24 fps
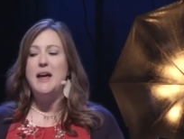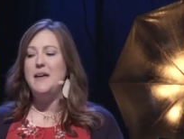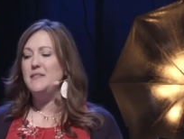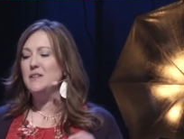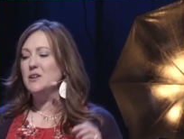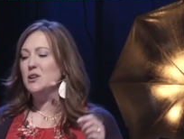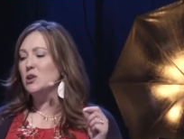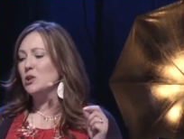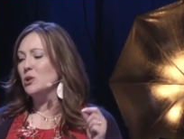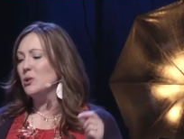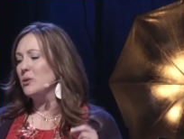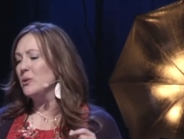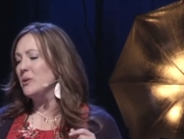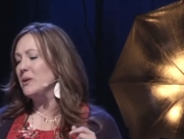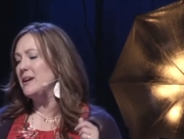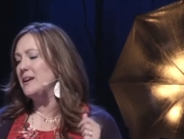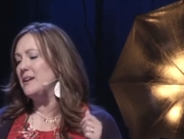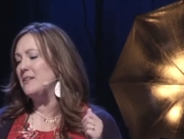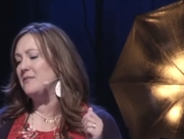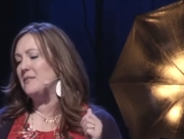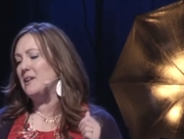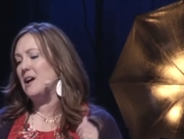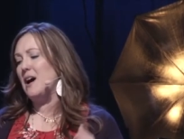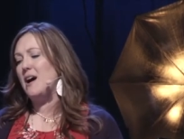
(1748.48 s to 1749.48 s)
And the
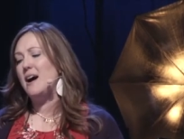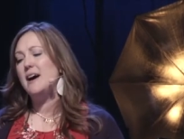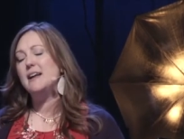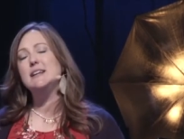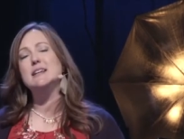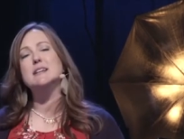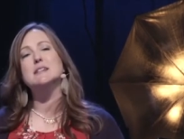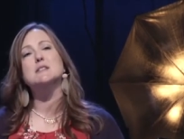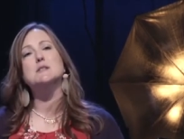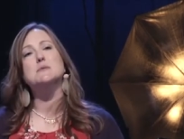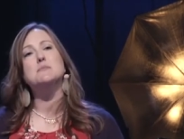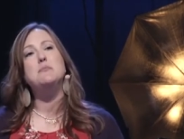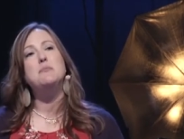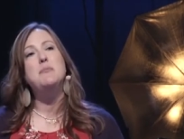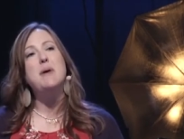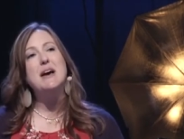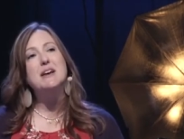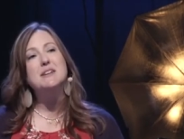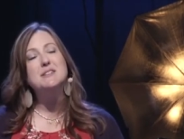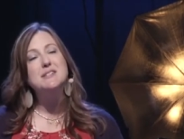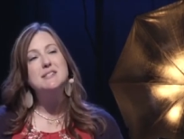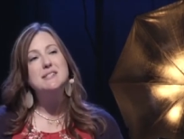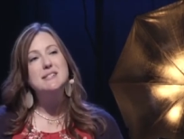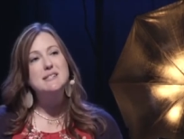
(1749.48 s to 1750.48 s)
glory of God is
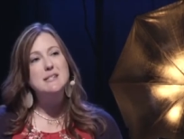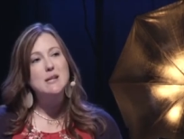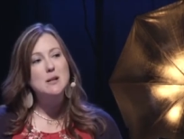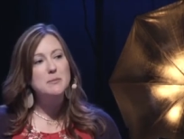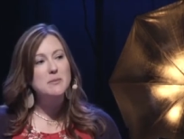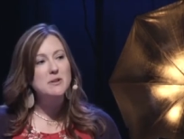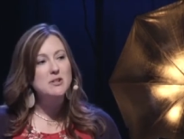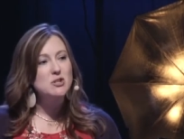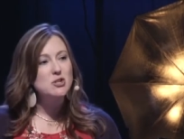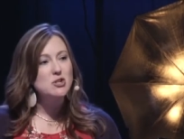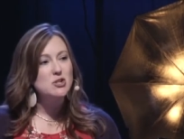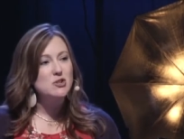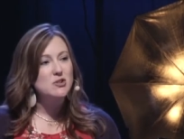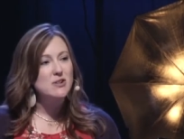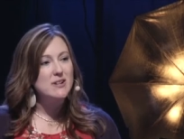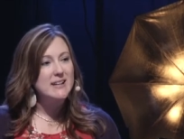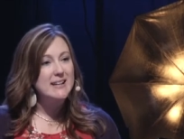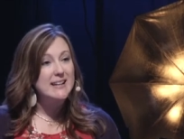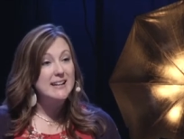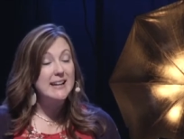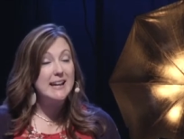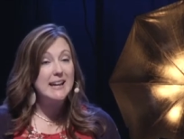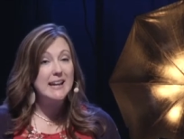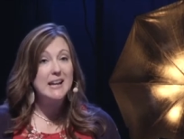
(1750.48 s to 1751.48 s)
best
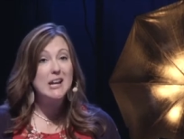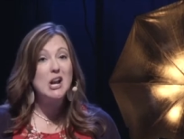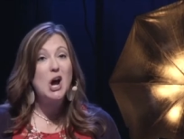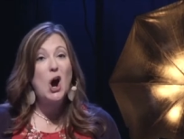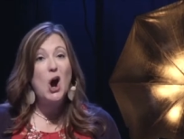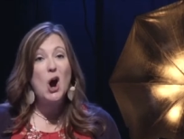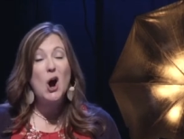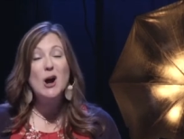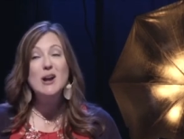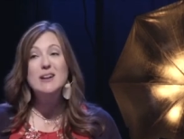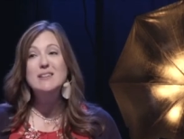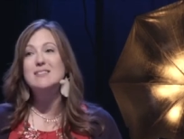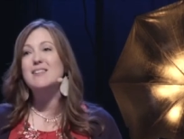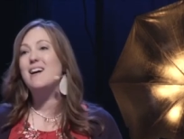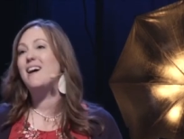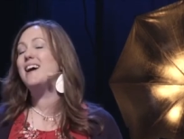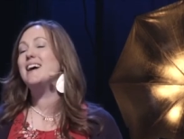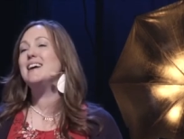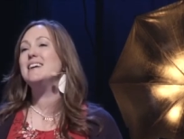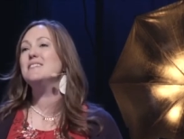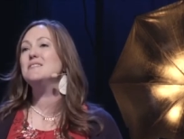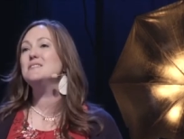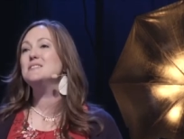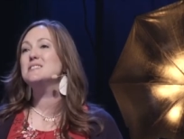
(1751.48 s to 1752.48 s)
demonstrated in our
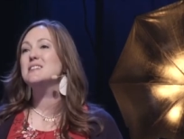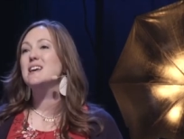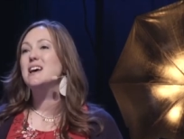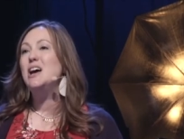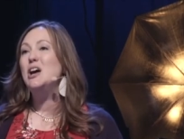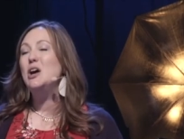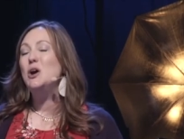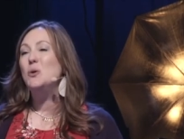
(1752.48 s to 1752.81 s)
lives